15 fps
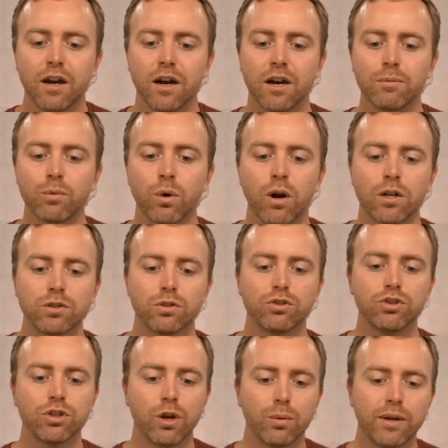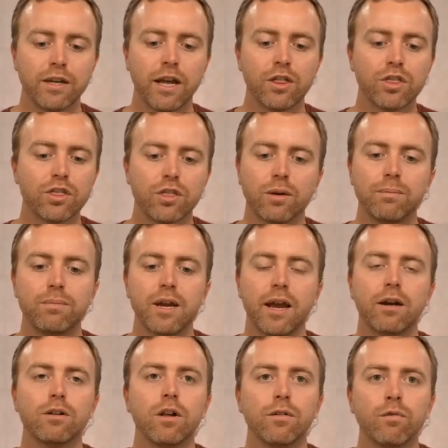Um, we're also showing a
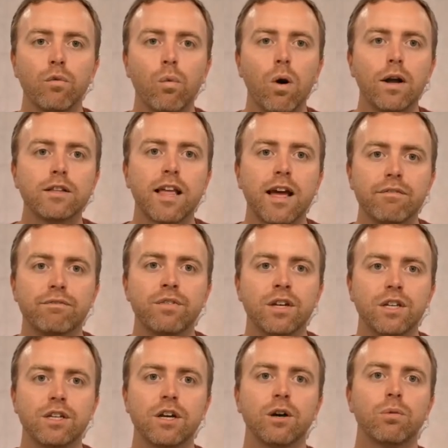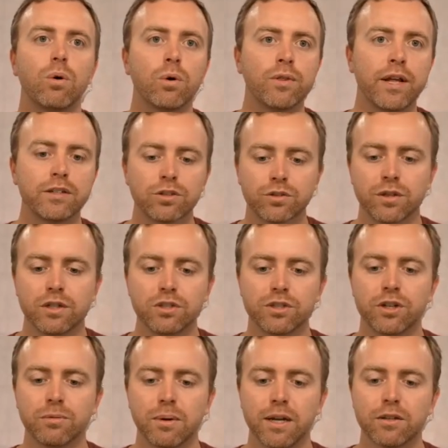thumbnail of what that video or that screen
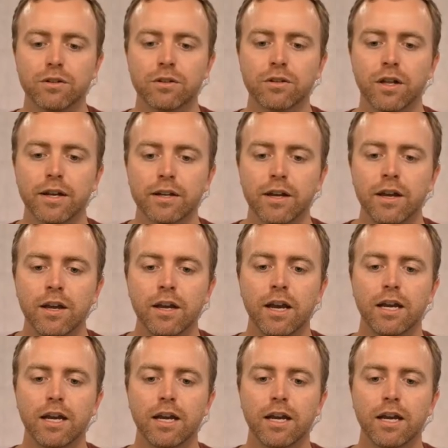share might look like.